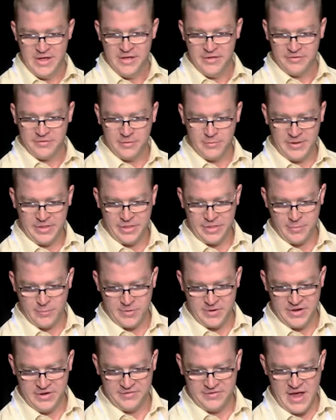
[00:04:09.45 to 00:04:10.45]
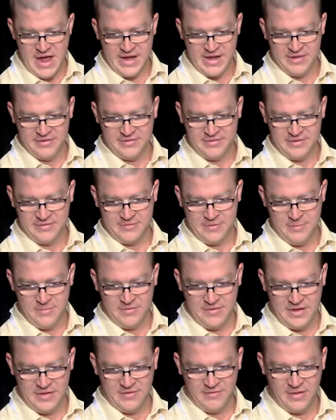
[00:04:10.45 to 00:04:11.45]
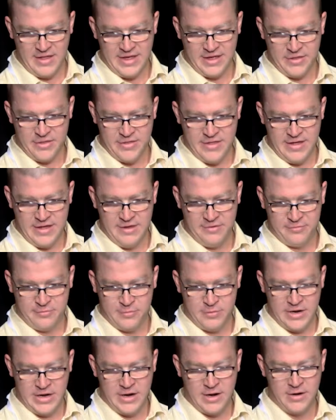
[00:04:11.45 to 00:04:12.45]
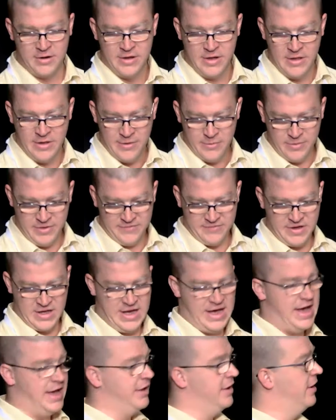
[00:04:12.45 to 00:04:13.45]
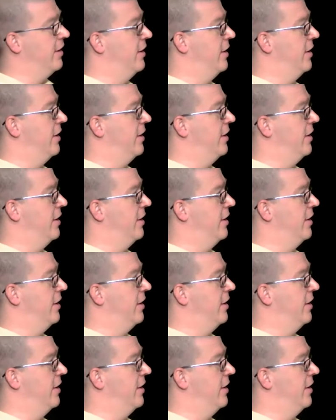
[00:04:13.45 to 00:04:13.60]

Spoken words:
So we're designing systems in like this, where we've got